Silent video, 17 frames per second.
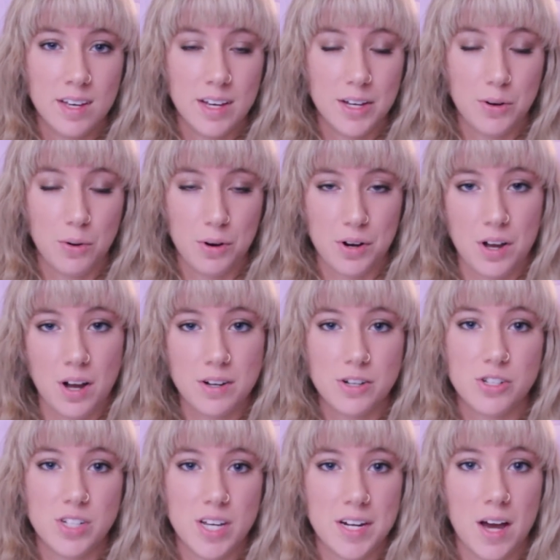in order to
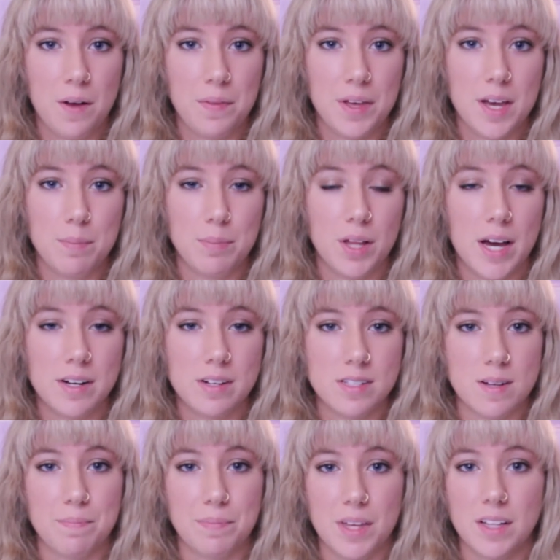understand how they apply to
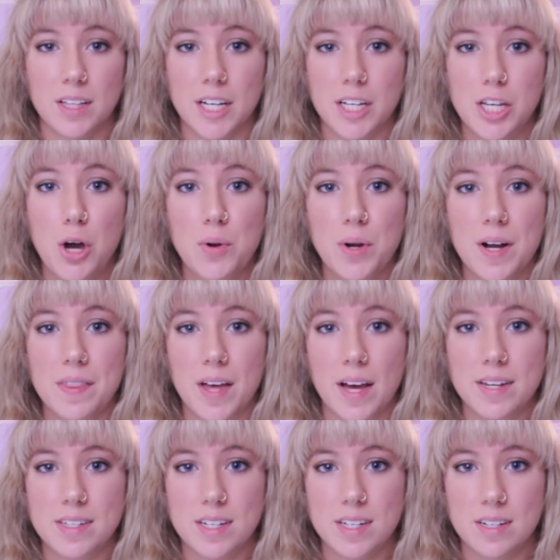something like yoga
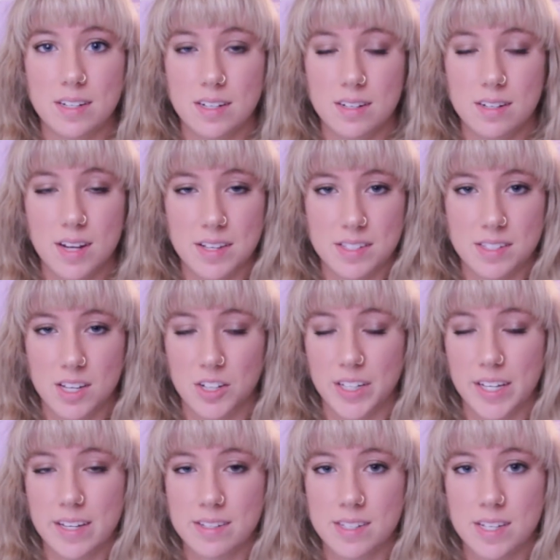that didn't
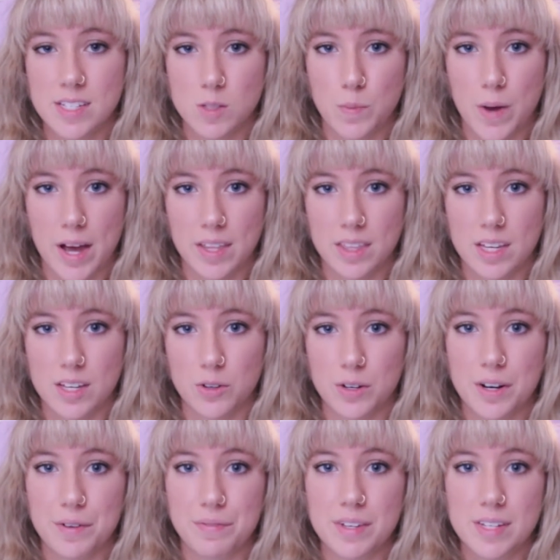necessarily exist back then,
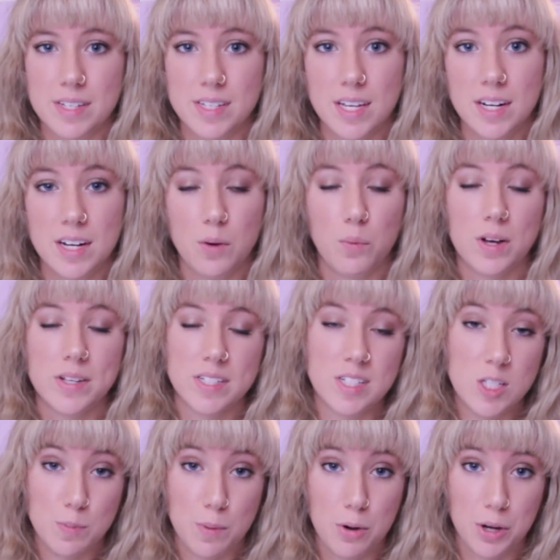or if it did, it
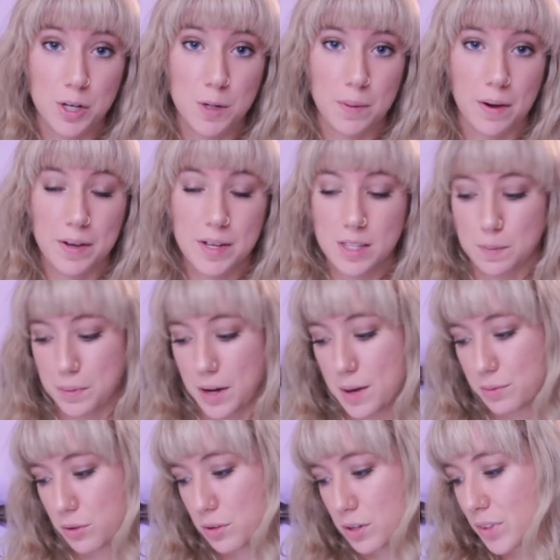wasn't spoken about in the
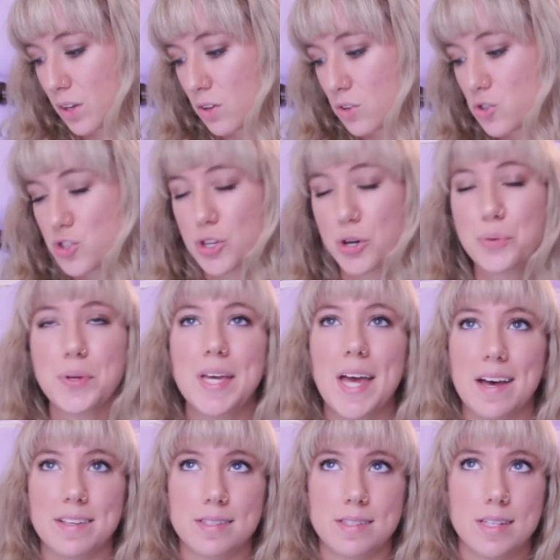Bible. So
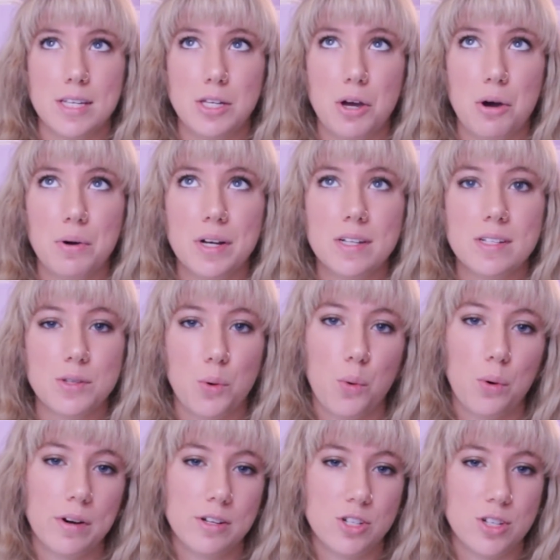yes, yoga's
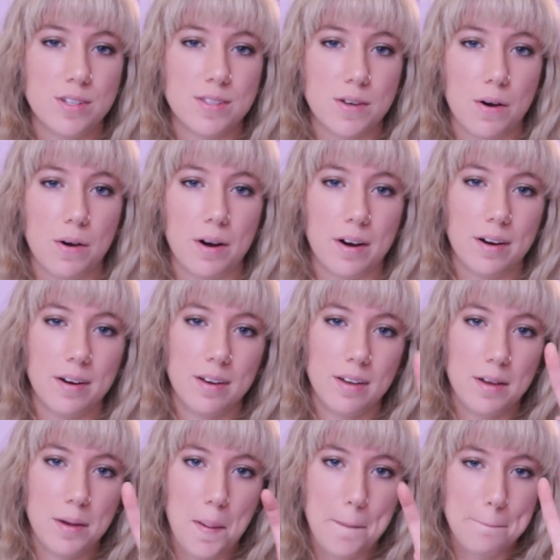origins are
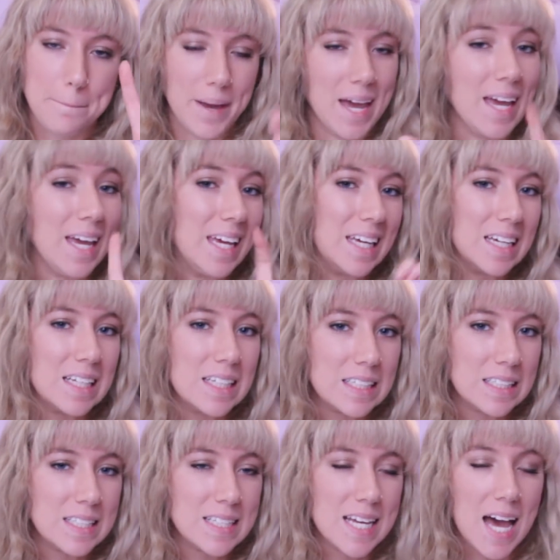
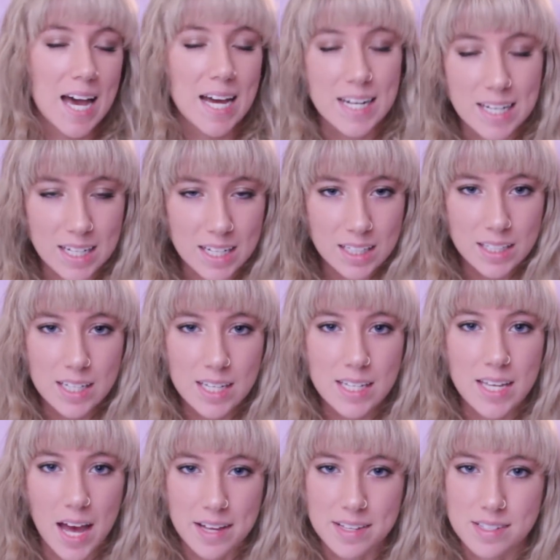pagan. Technically,
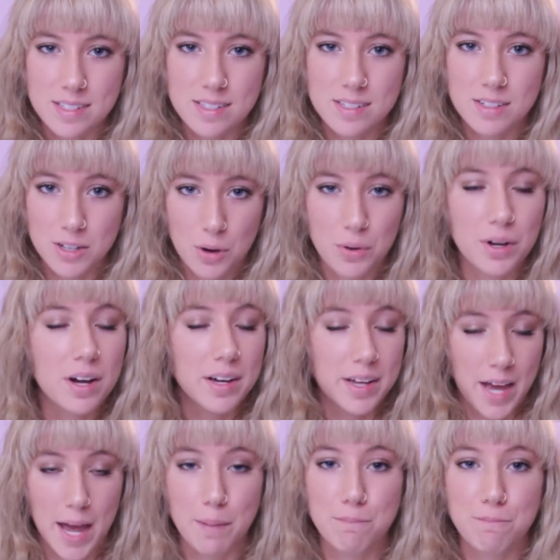yes, yoga
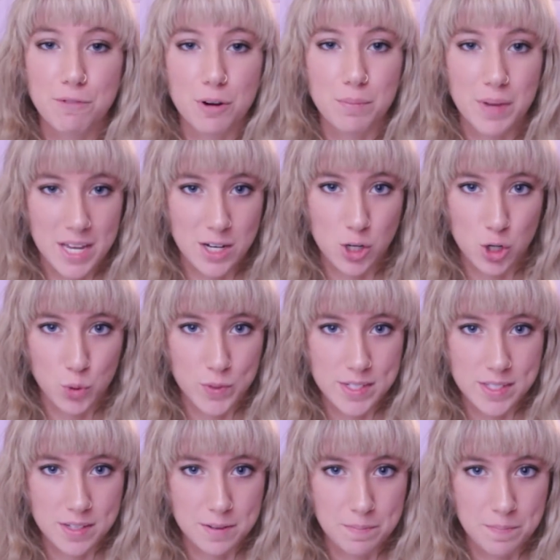came from
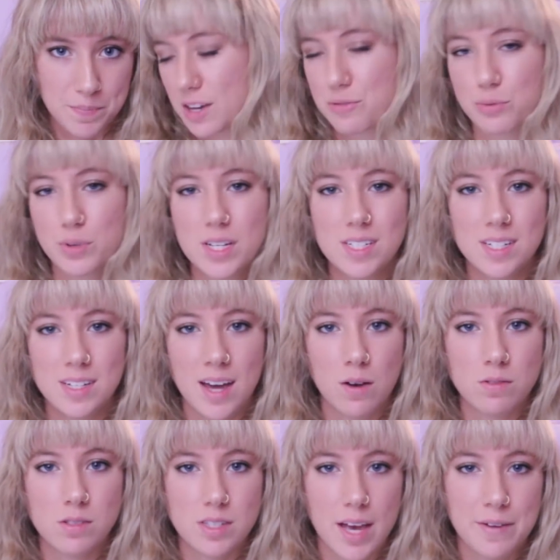Hinduism. If we
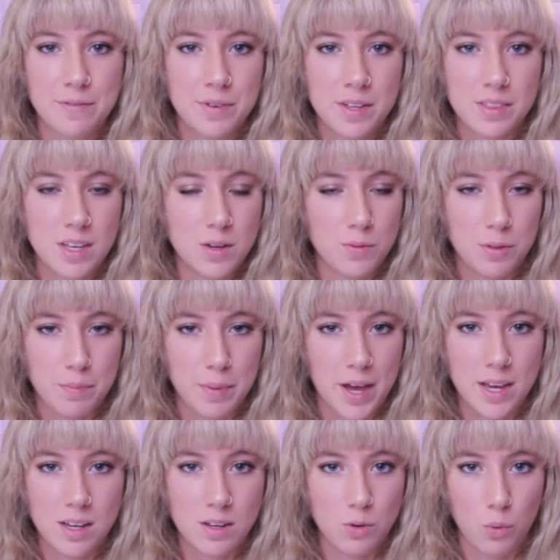denounce everything with
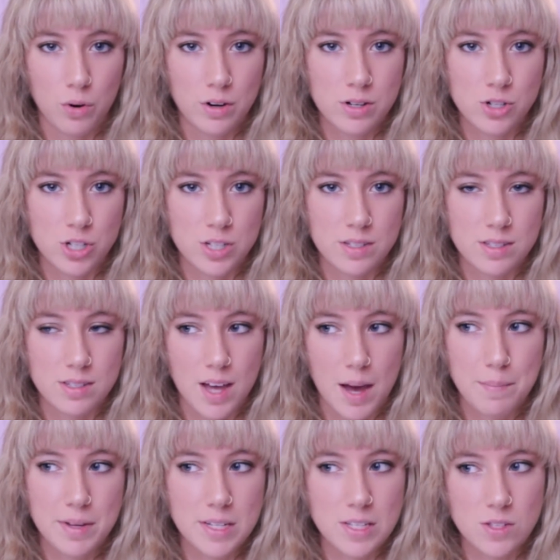pagan origins,
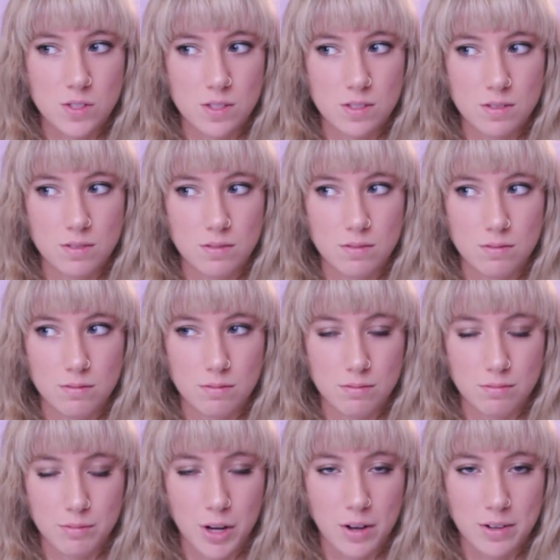that means
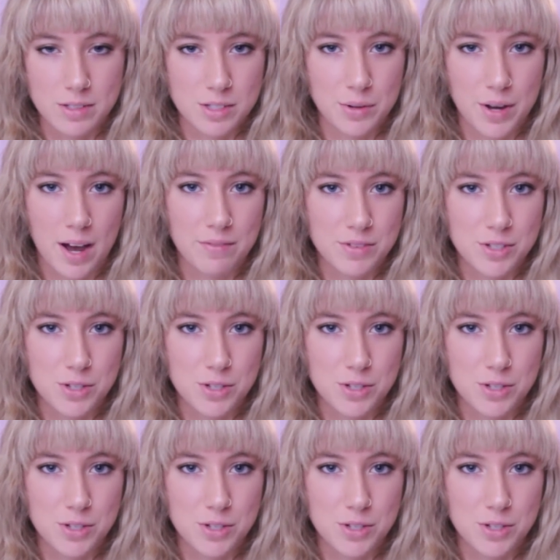we also have